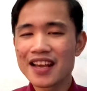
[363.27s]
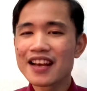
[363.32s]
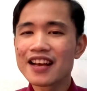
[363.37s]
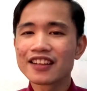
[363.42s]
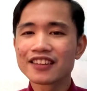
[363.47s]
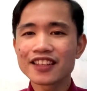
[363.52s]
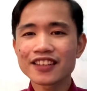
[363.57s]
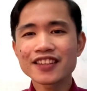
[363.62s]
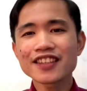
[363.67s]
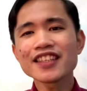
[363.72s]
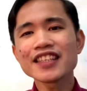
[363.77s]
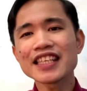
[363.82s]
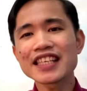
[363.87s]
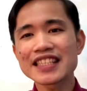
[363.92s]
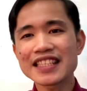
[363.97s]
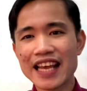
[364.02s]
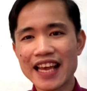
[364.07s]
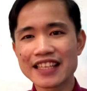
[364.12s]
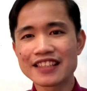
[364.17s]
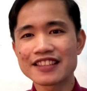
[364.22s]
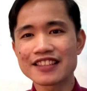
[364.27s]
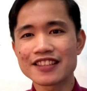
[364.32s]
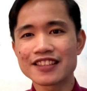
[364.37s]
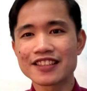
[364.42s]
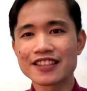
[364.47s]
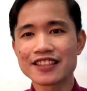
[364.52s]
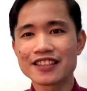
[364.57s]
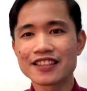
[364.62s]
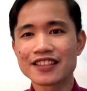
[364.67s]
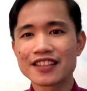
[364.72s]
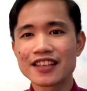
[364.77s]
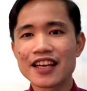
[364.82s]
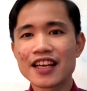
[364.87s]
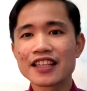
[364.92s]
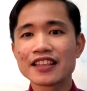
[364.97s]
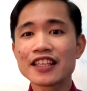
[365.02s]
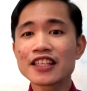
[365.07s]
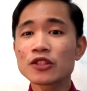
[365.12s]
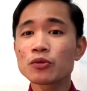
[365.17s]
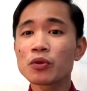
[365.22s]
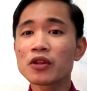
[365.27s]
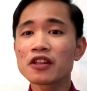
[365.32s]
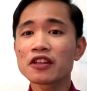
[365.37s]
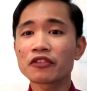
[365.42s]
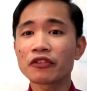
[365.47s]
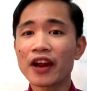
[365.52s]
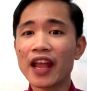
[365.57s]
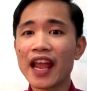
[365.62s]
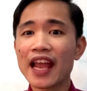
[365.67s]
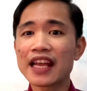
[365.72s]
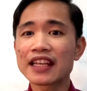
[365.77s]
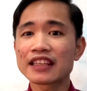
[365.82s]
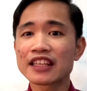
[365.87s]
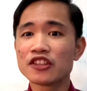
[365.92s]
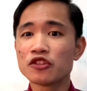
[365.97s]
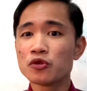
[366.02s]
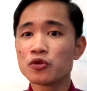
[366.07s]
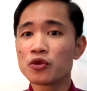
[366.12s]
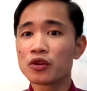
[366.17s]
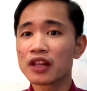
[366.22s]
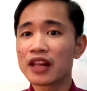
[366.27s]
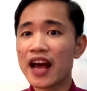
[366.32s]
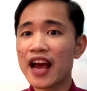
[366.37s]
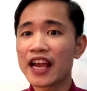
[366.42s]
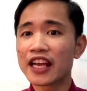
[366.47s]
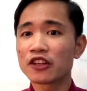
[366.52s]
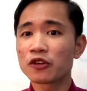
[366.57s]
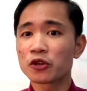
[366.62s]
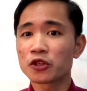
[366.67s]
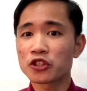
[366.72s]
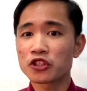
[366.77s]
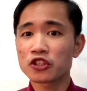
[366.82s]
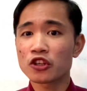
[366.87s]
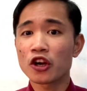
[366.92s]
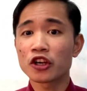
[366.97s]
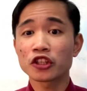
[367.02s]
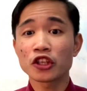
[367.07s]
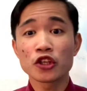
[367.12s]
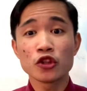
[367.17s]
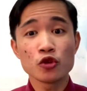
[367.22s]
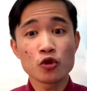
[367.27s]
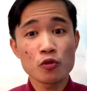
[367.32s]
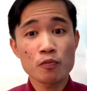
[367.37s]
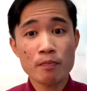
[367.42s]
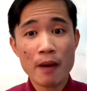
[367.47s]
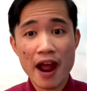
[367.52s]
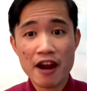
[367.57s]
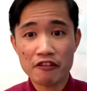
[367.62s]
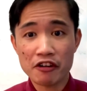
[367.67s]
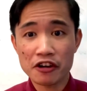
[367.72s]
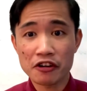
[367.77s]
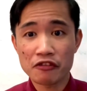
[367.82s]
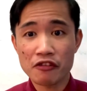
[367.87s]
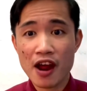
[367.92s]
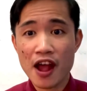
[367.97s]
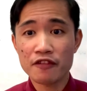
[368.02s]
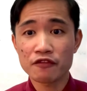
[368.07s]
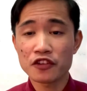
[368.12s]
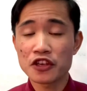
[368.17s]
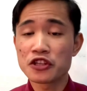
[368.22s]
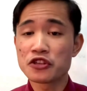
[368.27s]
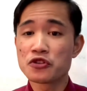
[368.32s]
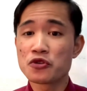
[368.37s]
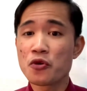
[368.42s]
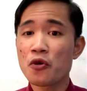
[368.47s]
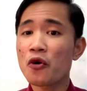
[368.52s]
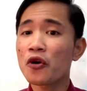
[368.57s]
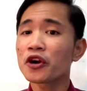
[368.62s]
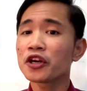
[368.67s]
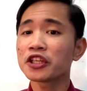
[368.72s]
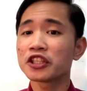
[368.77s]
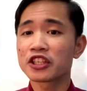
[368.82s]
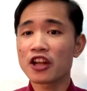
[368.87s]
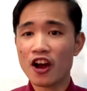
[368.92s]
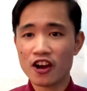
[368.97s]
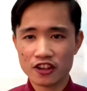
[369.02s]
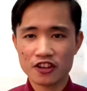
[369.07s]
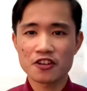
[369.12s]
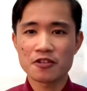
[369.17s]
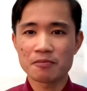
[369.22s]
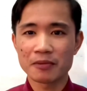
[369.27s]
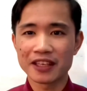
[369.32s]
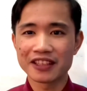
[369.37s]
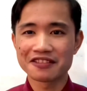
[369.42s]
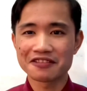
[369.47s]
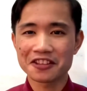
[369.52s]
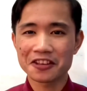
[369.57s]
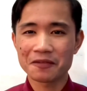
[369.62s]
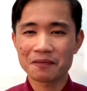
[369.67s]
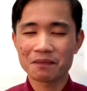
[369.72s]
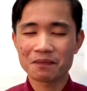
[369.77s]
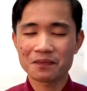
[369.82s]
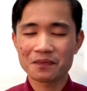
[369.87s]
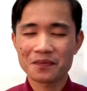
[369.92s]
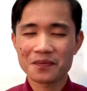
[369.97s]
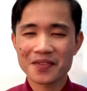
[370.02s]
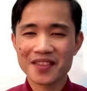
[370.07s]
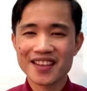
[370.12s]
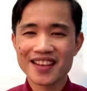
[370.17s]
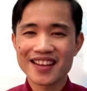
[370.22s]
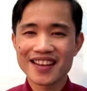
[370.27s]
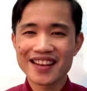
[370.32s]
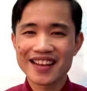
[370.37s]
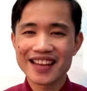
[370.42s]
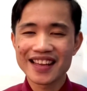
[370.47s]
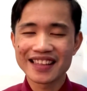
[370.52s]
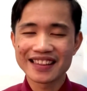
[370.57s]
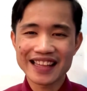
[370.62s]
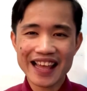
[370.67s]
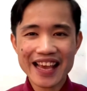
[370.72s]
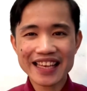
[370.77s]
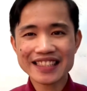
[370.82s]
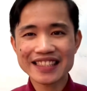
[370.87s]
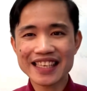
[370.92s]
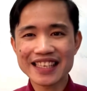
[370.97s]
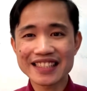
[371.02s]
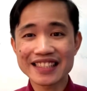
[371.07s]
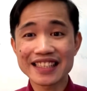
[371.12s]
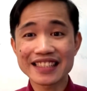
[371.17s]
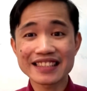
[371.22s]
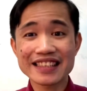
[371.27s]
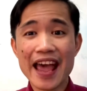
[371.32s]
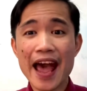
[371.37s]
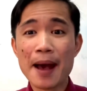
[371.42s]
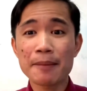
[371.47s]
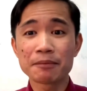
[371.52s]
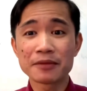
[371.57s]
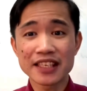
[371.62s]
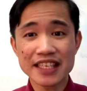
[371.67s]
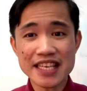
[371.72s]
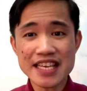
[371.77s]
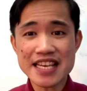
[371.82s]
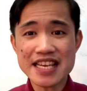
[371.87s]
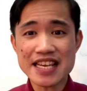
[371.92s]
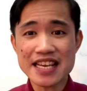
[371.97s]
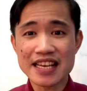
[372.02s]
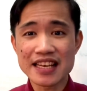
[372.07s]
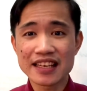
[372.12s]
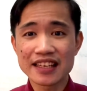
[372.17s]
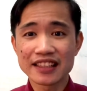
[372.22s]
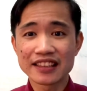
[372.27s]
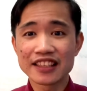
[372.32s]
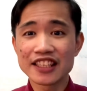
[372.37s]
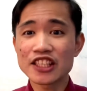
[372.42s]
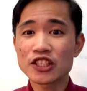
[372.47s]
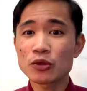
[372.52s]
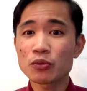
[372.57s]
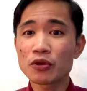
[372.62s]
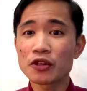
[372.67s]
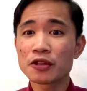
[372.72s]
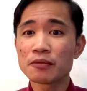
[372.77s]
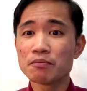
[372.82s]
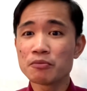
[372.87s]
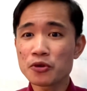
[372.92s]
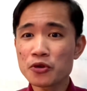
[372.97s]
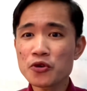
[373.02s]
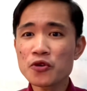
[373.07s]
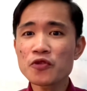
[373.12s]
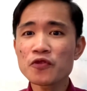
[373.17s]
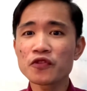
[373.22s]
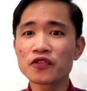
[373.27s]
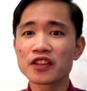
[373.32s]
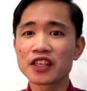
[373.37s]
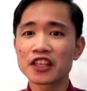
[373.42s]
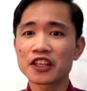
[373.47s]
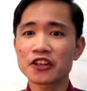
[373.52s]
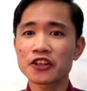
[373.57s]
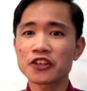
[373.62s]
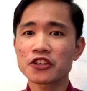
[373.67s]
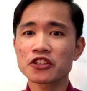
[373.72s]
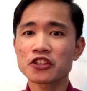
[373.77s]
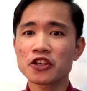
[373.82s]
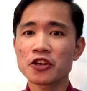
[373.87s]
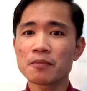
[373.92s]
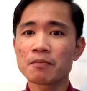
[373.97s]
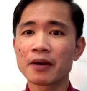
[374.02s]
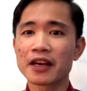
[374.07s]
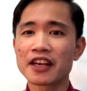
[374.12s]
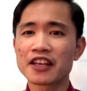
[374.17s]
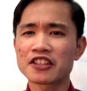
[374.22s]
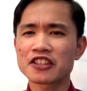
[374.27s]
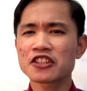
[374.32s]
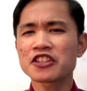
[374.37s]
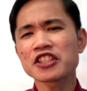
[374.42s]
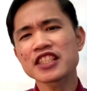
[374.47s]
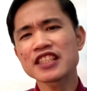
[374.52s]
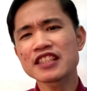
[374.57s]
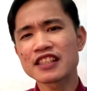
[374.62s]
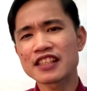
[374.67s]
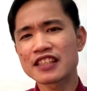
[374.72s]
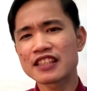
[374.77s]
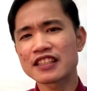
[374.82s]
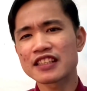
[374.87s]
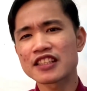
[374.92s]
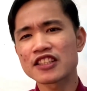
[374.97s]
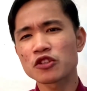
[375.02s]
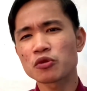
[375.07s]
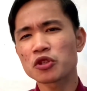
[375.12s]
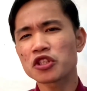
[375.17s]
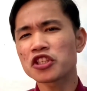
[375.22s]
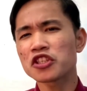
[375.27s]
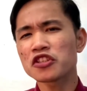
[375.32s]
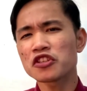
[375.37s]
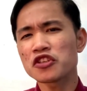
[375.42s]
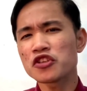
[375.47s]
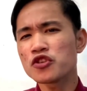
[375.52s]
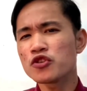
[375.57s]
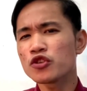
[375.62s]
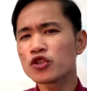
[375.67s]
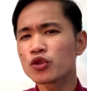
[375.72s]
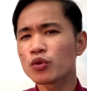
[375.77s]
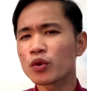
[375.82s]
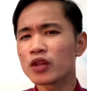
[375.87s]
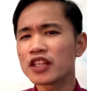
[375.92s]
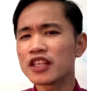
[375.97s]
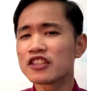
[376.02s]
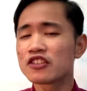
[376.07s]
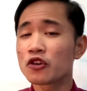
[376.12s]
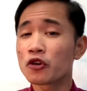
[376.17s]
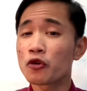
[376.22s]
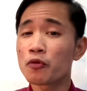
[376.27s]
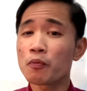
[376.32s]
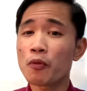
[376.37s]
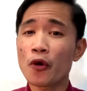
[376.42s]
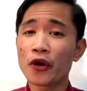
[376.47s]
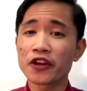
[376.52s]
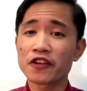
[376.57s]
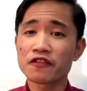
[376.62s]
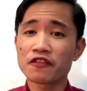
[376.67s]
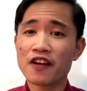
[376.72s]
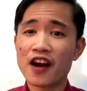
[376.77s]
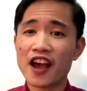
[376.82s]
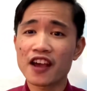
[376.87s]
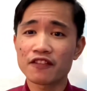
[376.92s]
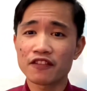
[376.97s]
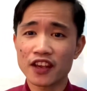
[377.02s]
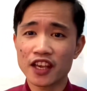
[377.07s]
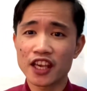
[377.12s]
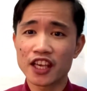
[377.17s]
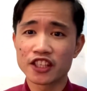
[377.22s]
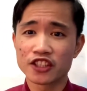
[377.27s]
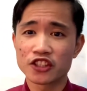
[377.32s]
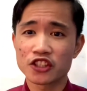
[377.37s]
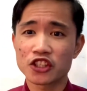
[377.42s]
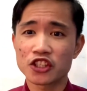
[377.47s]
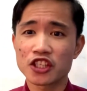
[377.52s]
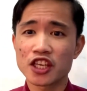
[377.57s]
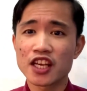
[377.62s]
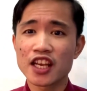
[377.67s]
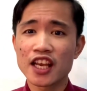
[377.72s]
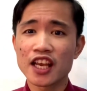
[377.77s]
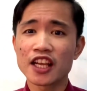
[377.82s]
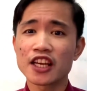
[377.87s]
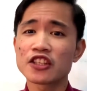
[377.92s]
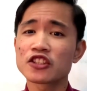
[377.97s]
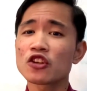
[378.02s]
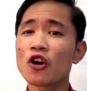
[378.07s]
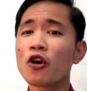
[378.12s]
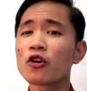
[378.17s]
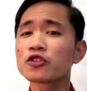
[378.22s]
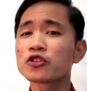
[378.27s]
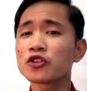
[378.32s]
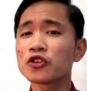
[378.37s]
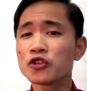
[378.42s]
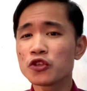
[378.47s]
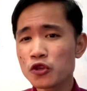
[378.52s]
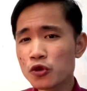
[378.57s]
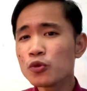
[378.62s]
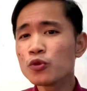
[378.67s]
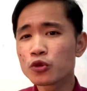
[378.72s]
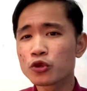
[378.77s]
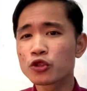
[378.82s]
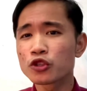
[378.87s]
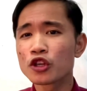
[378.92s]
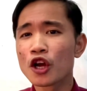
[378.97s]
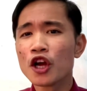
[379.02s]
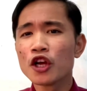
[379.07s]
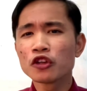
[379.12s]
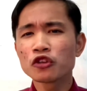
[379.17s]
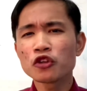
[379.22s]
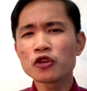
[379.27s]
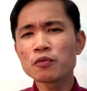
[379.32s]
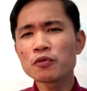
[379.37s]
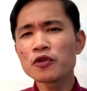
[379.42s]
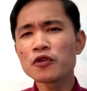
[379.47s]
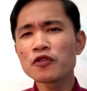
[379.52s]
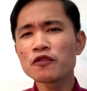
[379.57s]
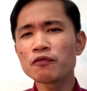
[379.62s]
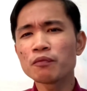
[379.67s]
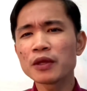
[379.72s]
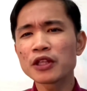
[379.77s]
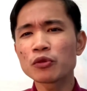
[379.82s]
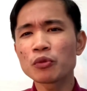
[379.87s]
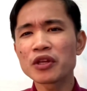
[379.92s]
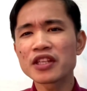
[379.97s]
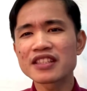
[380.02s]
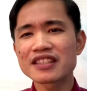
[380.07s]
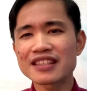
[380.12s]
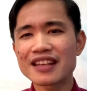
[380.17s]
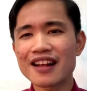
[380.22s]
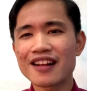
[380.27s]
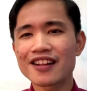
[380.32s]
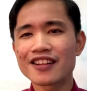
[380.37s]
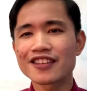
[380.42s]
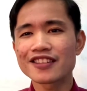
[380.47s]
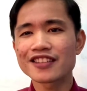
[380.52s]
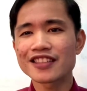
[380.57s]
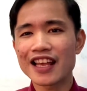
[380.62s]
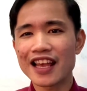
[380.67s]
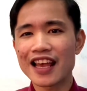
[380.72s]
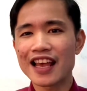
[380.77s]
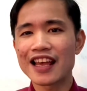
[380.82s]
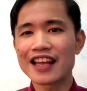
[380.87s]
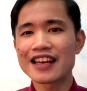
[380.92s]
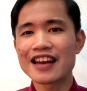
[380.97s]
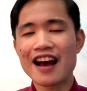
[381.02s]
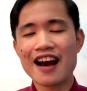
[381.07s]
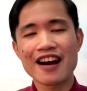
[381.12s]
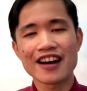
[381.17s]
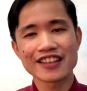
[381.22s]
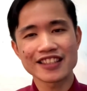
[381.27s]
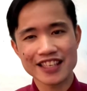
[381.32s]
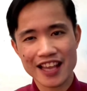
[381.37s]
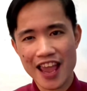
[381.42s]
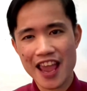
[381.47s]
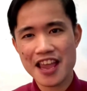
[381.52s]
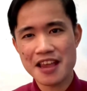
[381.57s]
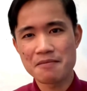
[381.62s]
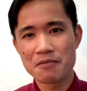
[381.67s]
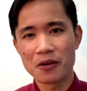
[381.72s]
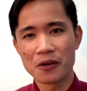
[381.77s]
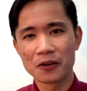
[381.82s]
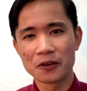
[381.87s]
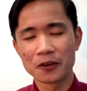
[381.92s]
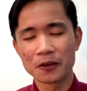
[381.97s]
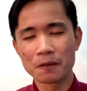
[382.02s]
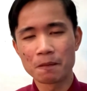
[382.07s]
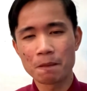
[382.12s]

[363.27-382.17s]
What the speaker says: The third is Enter. This will create a new line or start a new paragraph in your document. Next is the Tab key. This will move the cursor by a certain distance, which is usually 0.5 inch. It is also used to move between cells in a table.